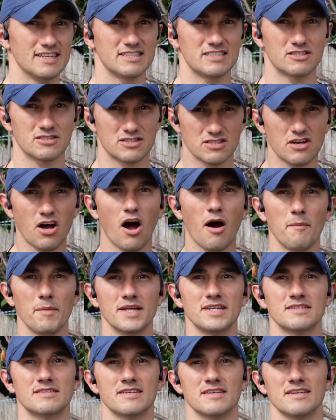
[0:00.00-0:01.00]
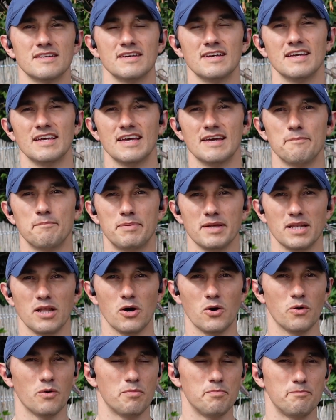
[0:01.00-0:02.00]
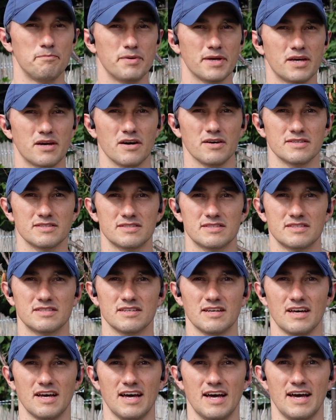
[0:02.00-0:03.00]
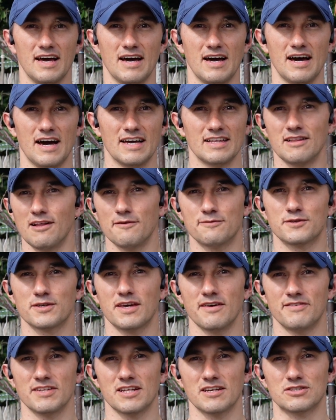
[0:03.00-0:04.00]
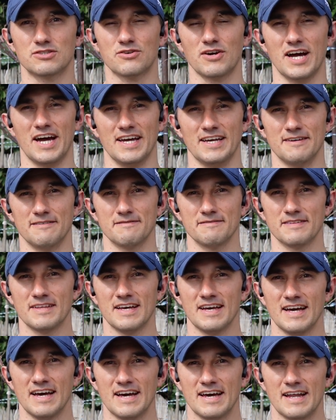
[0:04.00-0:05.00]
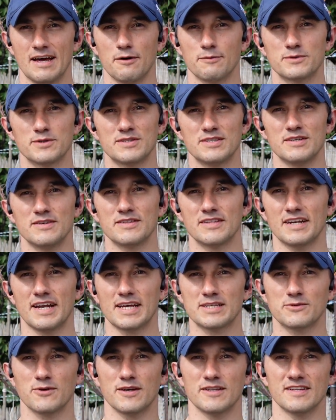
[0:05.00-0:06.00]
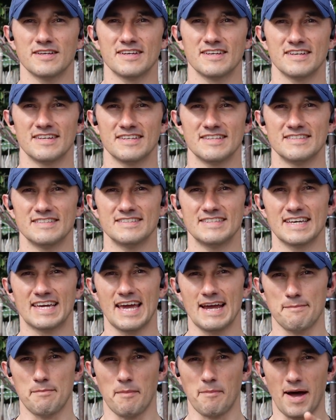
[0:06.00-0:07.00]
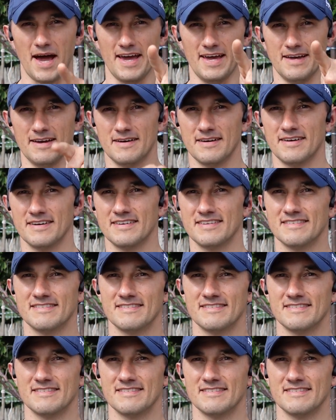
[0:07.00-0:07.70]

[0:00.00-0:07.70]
just comment below, because I'd love to give it a try. I hope to see you in the next one. Take care. Bye-bye.